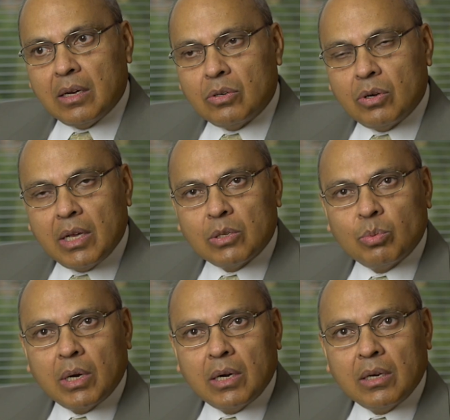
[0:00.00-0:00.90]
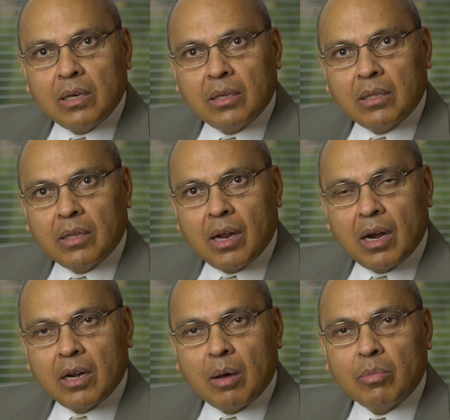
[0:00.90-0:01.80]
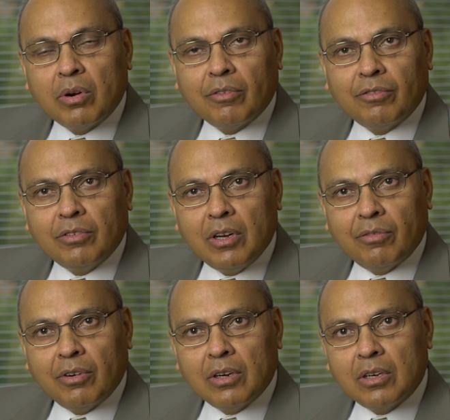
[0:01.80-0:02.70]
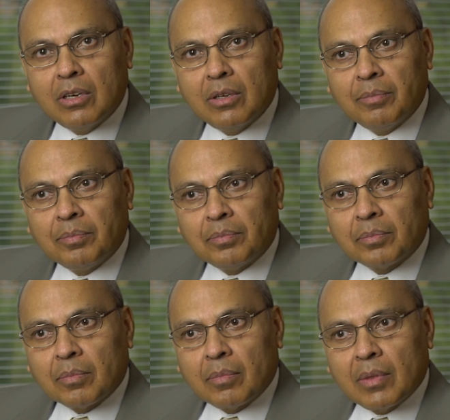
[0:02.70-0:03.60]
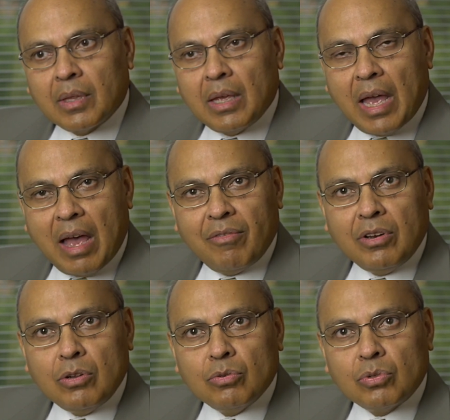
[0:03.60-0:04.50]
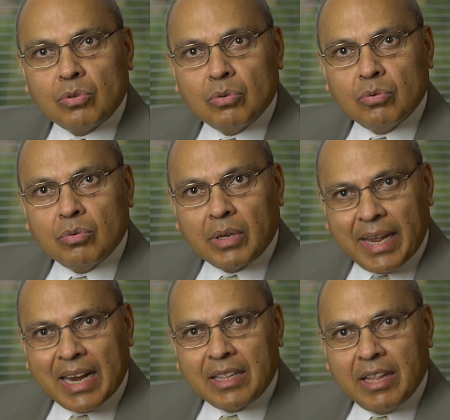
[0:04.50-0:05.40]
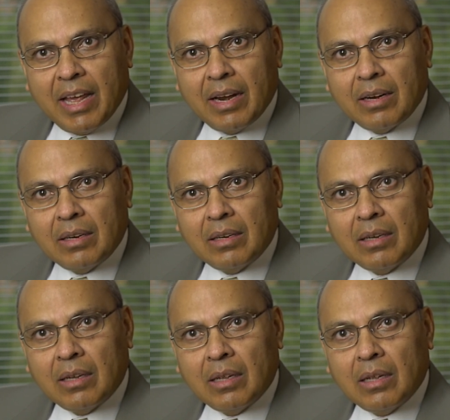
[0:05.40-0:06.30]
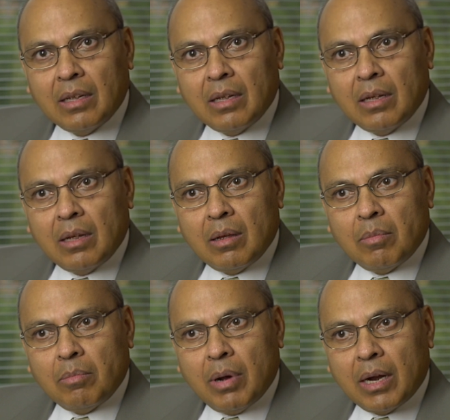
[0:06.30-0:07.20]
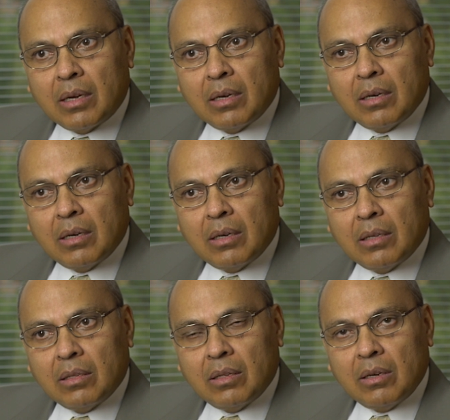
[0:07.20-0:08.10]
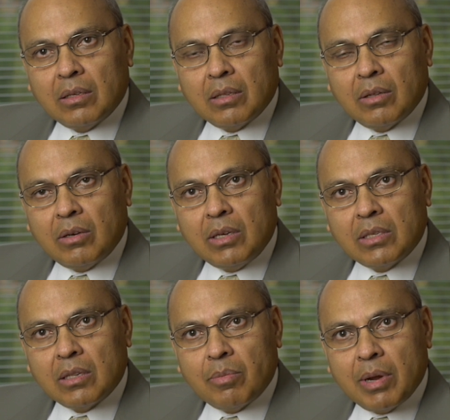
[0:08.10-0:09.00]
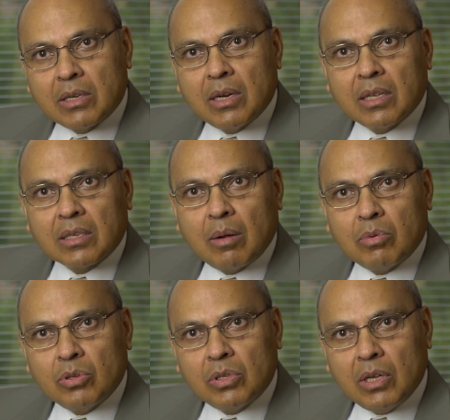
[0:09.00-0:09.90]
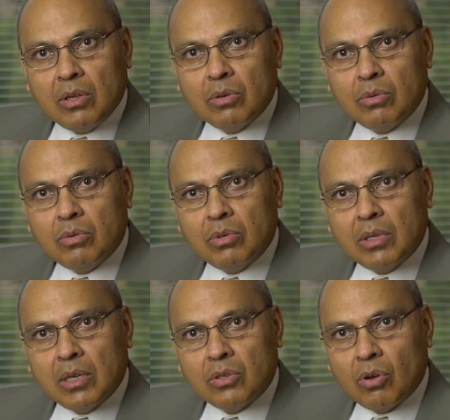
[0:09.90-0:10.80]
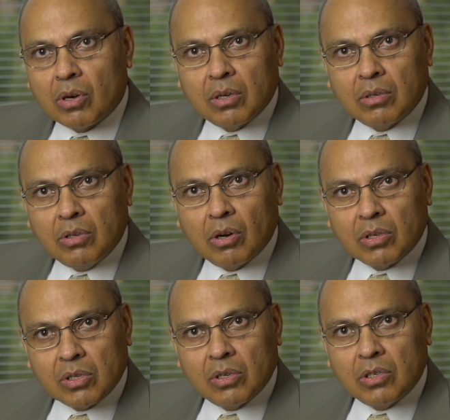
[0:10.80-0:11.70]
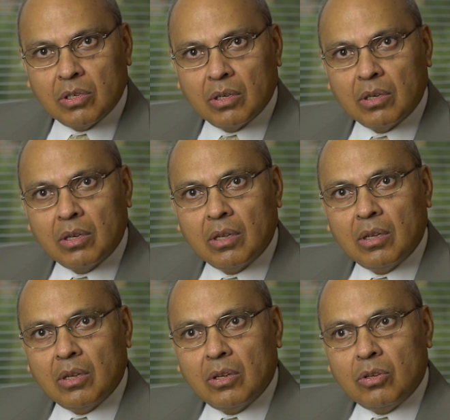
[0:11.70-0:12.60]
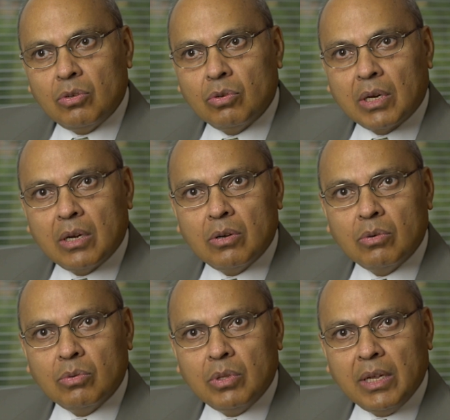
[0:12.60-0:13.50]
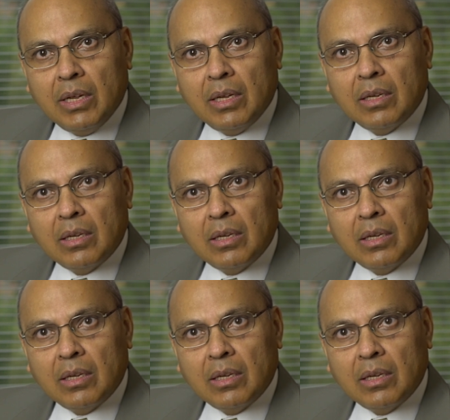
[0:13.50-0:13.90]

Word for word: In today's world, there are a number of different avenues to get there. But the, re the reason the patient has come to see you is you're a, you're a surgeon. You can do the